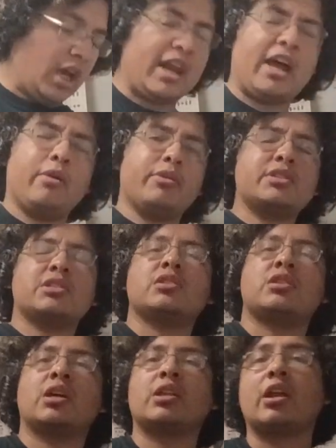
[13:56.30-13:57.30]
And now this is
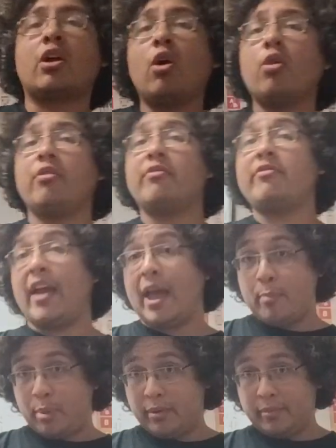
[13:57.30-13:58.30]
the thing that I call the
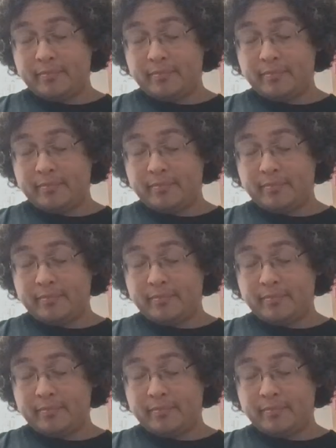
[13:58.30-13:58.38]
vamp.